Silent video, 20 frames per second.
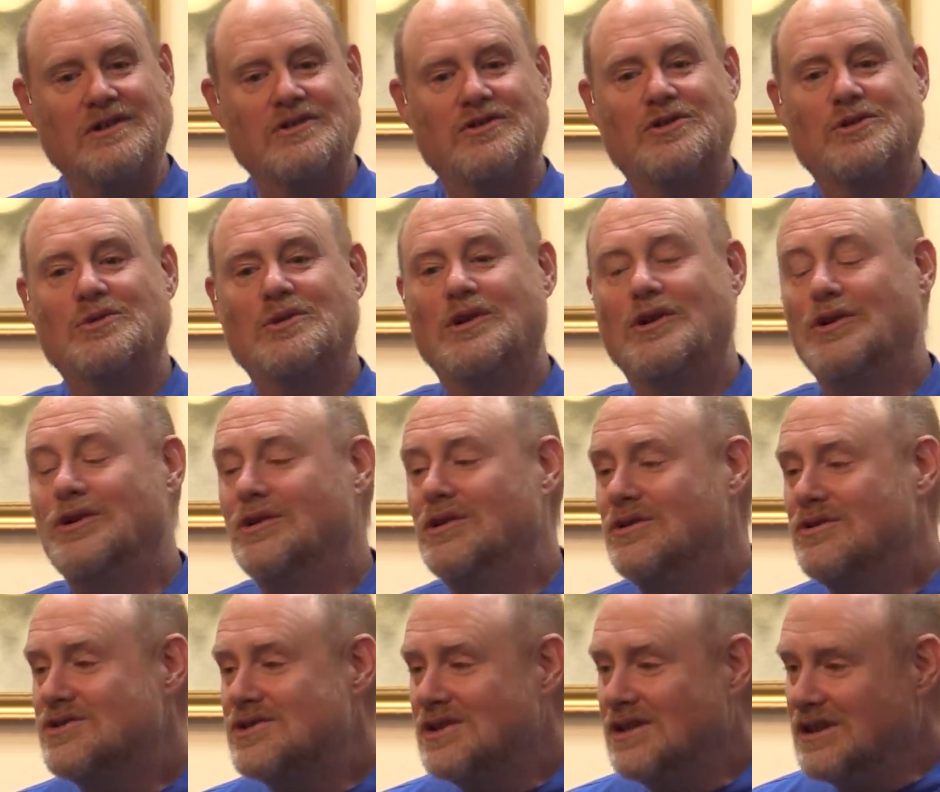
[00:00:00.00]
to
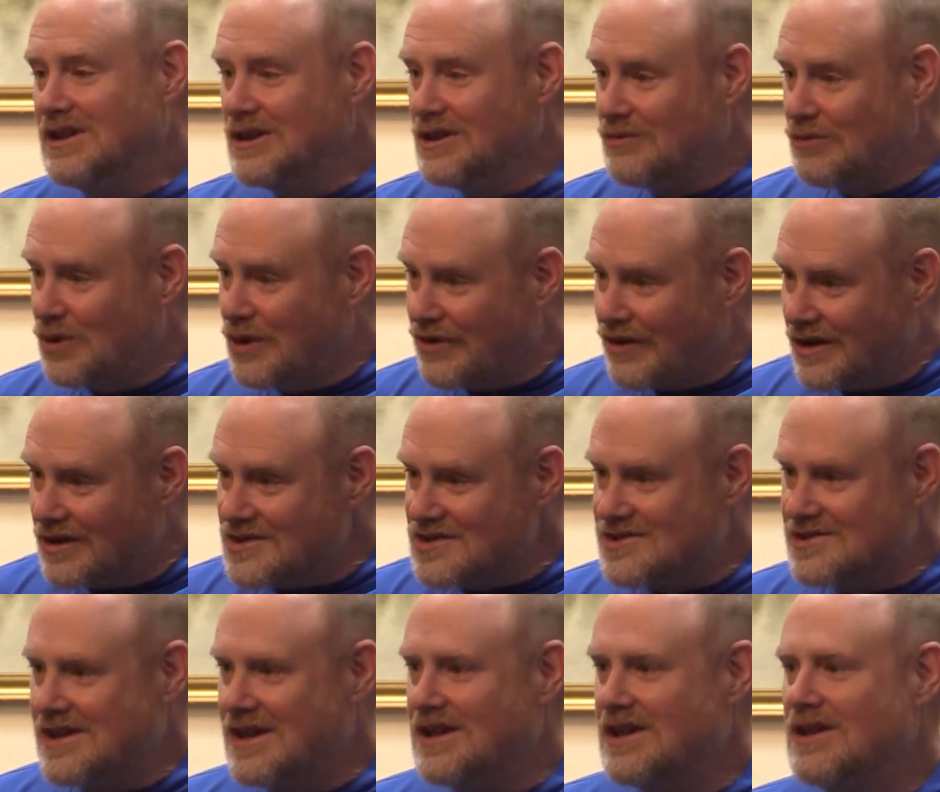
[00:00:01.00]
learn to live with
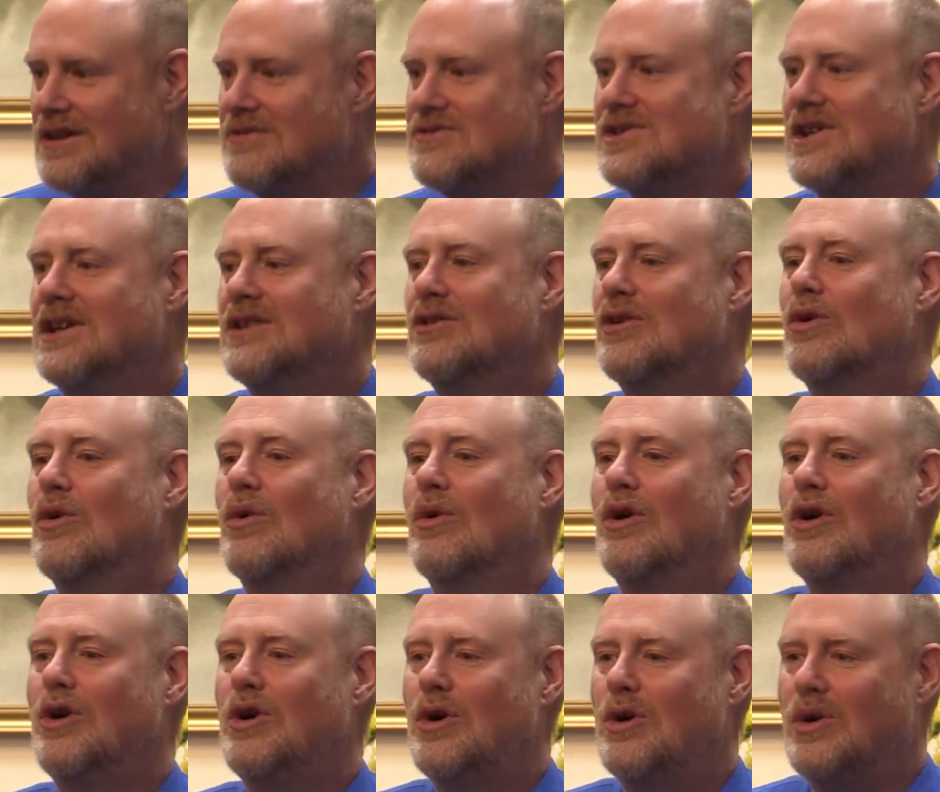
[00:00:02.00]
ourselves and
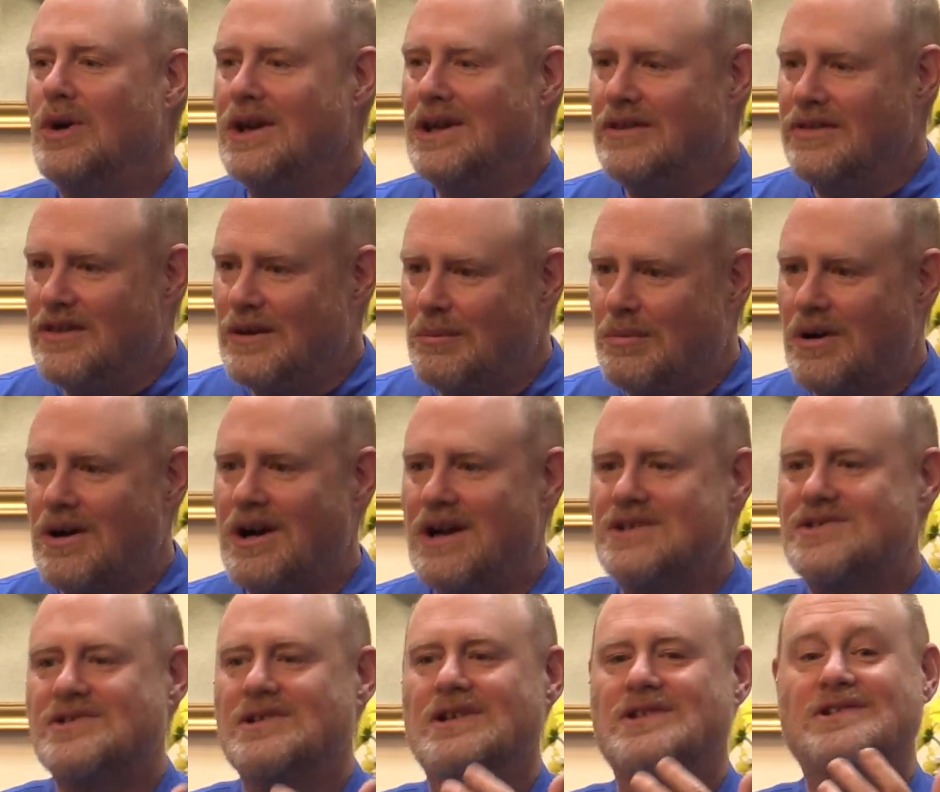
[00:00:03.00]
grow in the
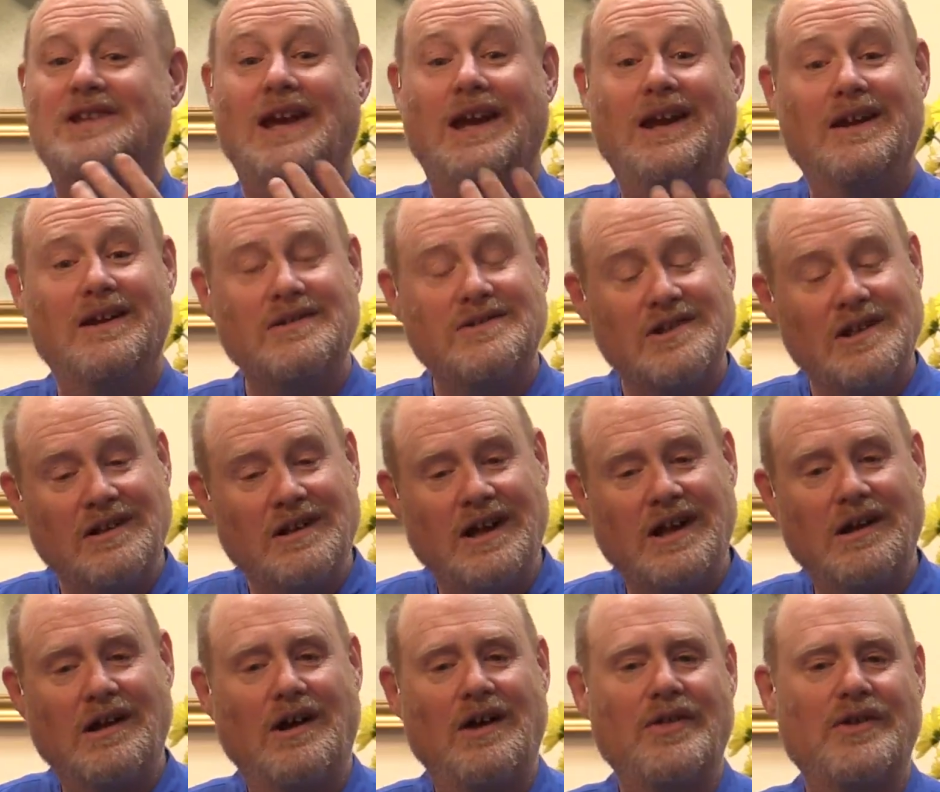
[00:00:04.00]
process and to
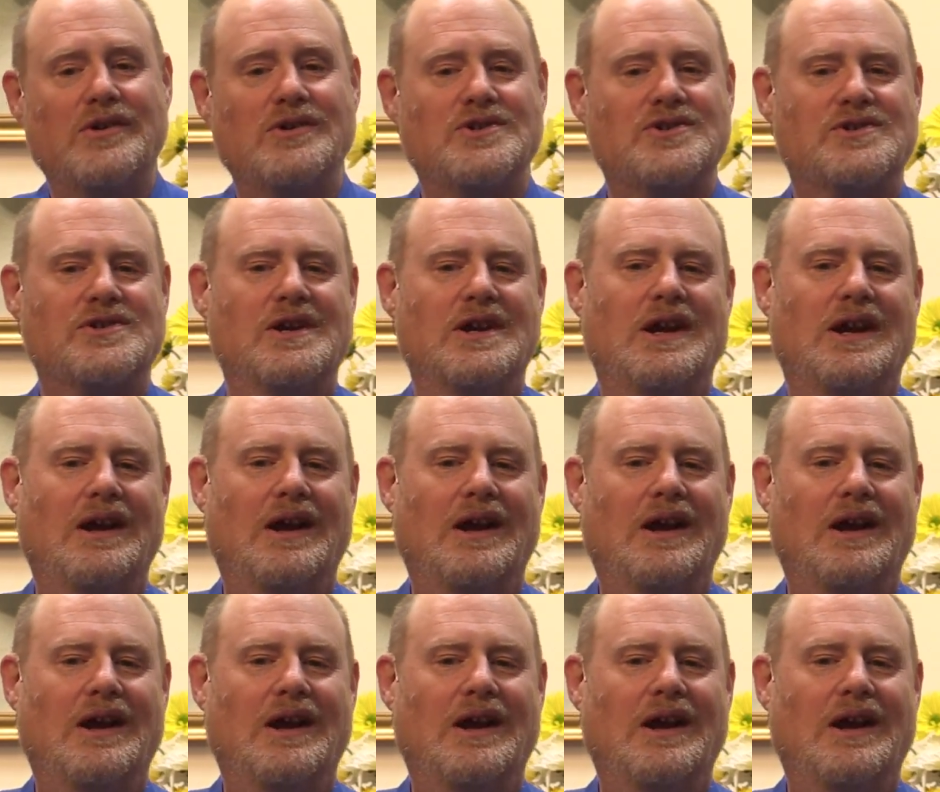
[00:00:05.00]
let others